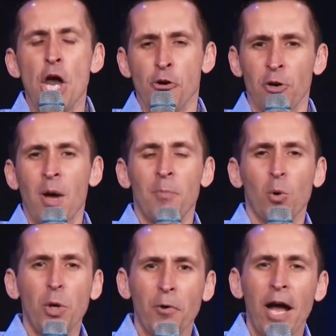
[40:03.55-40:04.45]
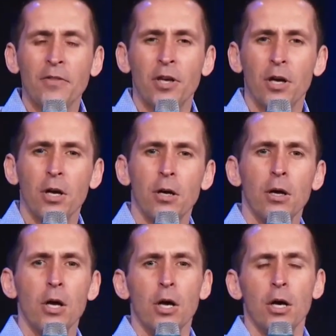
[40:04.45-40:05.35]
You remember we read,
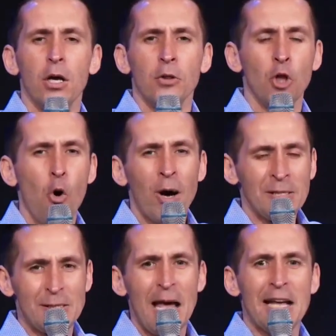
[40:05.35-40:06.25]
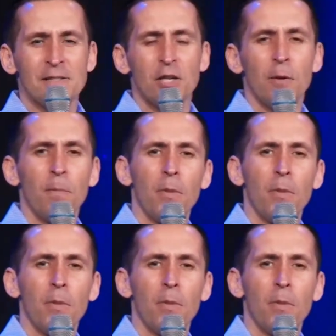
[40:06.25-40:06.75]
no one says,